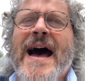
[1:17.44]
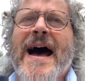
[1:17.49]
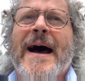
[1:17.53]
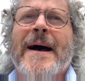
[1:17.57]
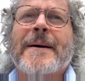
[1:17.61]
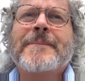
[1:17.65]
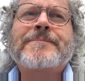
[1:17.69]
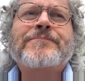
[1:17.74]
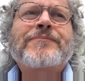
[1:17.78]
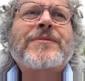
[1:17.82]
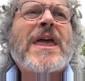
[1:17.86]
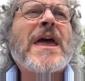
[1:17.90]

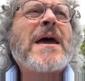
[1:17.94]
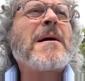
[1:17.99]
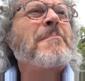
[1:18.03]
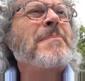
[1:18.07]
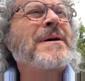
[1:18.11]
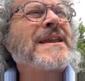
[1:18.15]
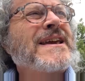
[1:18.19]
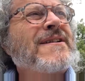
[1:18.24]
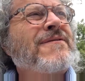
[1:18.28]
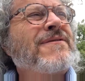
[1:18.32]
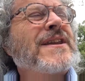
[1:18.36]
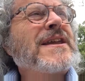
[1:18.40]

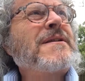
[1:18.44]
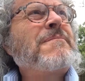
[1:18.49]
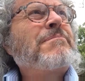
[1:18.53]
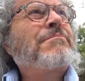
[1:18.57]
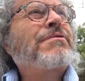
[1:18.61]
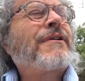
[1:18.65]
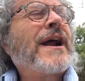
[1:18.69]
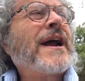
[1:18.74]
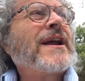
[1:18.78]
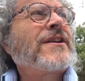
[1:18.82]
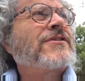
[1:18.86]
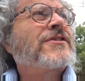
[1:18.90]
But even in
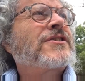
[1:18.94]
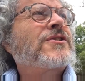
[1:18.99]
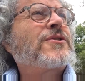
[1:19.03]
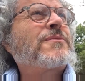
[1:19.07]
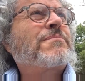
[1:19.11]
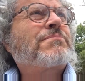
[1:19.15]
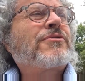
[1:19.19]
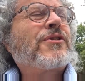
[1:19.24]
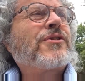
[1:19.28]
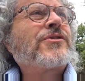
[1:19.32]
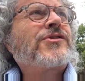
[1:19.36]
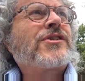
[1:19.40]
practical
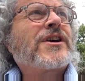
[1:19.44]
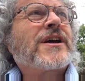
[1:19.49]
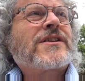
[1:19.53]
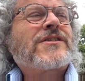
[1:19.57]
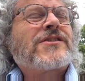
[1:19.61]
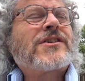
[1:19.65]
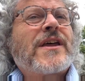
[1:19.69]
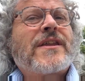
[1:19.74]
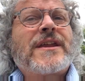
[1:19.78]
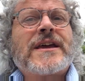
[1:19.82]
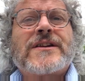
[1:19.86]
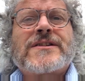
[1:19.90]

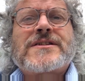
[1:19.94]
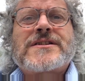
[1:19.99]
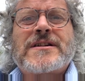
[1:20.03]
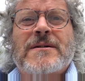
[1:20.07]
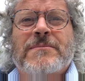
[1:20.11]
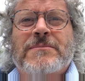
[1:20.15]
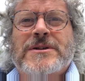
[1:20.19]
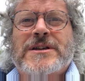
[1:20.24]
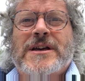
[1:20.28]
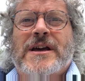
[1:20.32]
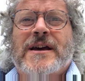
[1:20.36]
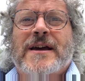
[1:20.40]
projects, I think
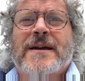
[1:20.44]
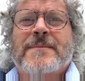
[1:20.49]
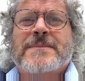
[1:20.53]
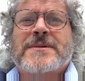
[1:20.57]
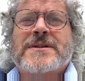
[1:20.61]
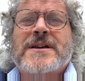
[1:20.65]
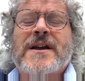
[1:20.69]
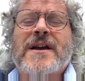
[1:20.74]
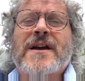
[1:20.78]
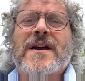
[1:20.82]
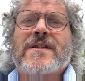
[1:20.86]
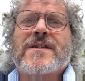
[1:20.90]

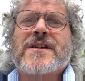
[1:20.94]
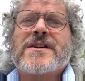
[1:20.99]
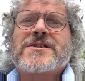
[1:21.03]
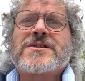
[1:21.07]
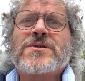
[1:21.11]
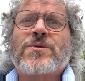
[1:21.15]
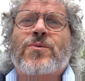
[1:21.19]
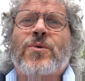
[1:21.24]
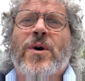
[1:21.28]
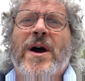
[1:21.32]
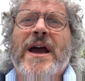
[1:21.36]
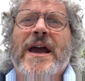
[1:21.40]
sometimes there's
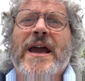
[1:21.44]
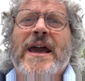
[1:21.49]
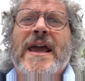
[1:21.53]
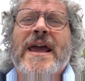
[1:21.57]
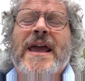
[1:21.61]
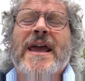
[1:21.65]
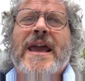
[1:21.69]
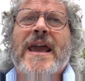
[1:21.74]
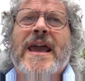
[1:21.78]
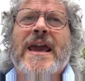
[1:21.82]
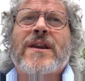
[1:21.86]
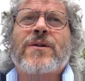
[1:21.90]
a way
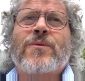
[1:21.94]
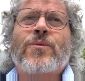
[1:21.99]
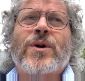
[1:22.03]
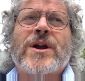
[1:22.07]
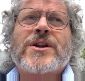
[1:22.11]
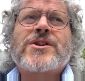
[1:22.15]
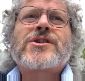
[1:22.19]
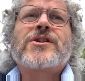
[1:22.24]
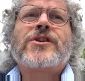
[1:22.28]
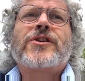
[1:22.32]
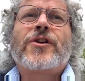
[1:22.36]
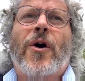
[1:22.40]
in
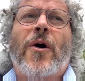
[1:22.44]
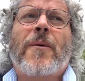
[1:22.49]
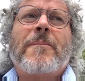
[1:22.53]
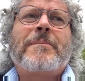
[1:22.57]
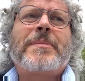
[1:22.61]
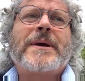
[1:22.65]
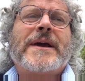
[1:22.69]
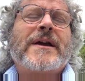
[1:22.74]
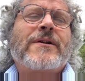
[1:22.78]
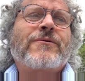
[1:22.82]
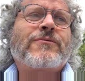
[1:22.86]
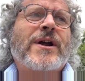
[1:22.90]
which not
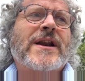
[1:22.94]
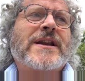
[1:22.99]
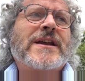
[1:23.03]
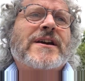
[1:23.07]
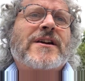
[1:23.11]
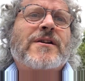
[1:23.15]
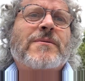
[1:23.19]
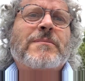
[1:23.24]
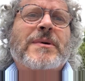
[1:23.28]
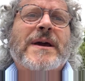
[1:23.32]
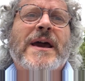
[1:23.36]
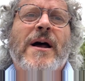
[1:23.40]
being ready
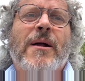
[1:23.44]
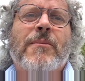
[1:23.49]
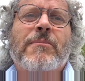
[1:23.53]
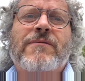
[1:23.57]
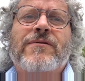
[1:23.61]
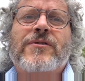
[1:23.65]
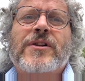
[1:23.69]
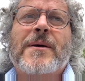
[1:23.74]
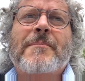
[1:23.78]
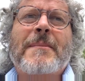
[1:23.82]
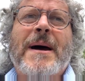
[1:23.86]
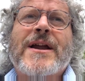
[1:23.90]
can be
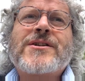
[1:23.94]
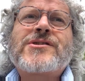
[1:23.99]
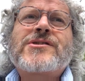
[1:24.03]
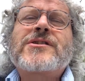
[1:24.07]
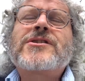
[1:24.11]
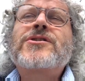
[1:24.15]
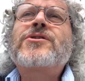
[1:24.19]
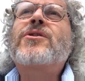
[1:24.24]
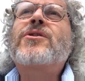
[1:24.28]
helpful. Imagine